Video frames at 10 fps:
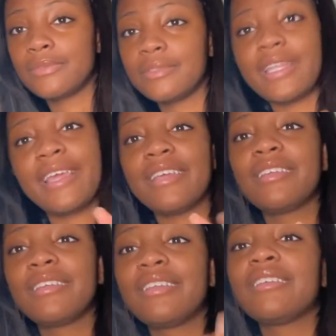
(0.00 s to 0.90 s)
Like,
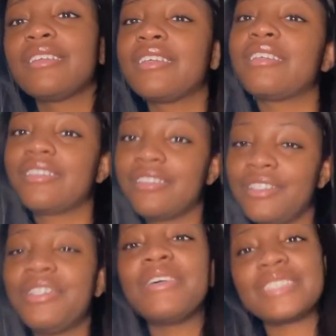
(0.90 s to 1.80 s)
you
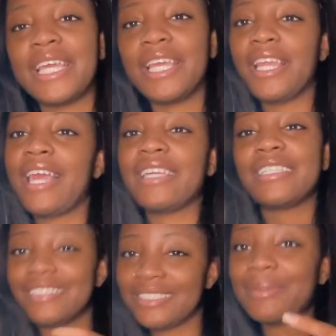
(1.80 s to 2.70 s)
know what I'm saying?
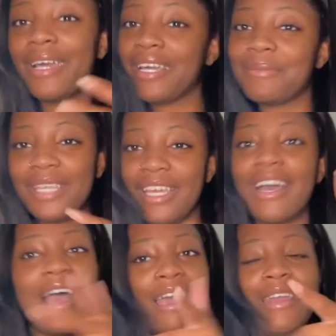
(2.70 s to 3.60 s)
Like somebody come in
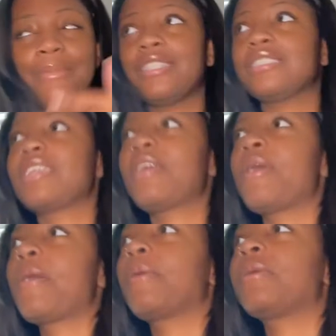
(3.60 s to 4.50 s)
hide a bitch.
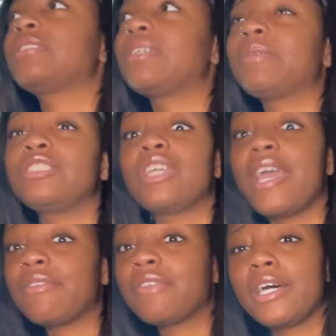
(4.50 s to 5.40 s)
Some places you can
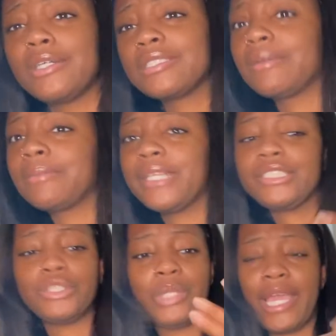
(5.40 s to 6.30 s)
have your phone, some
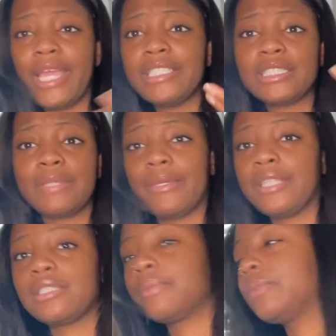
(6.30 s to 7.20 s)
places you can't. It just
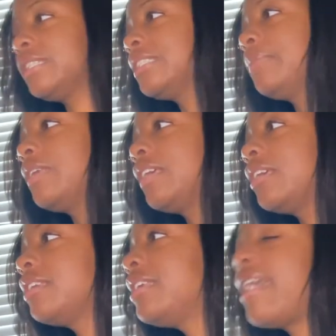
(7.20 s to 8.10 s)
depends on the prison.
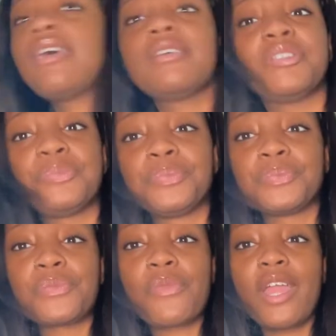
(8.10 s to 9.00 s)
But yeah,
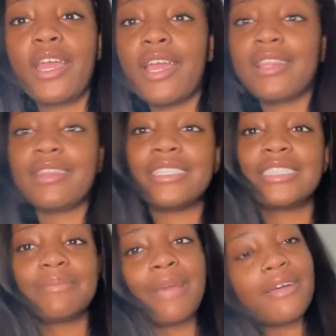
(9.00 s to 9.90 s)

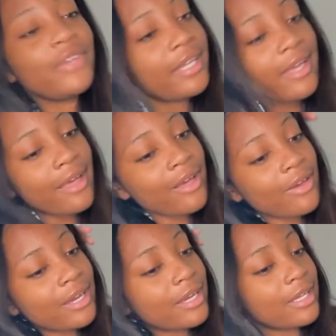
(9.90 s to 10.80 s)
that's my video.